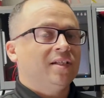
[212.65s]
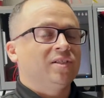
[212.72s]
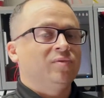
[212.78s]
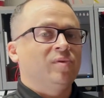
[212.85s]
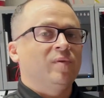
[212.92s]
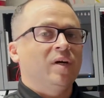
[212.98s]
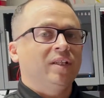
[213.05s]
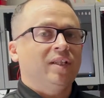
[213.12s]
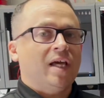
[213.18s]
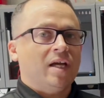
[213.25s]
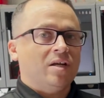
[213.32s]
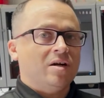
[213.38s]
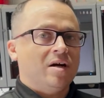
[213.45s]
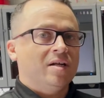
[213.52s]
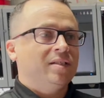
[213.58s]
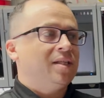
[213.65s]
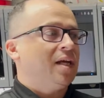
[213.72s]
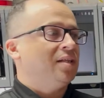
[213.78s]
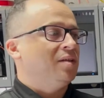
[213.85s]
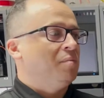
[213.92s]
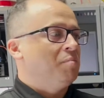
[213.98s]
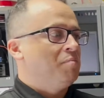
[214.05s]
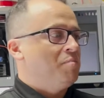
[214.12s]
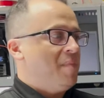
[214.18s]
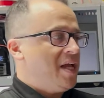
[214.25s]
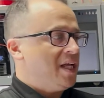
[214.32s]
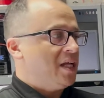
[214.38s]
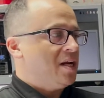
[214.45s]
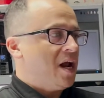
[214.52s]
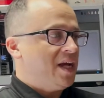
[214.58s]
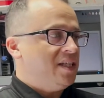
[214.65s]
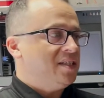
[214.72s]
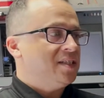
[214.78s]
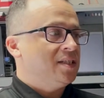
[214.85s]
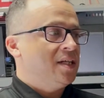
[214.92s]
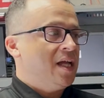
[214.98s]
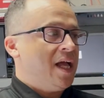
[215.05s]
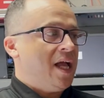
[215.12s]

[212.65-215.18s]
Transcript: because we want that contact to make a nice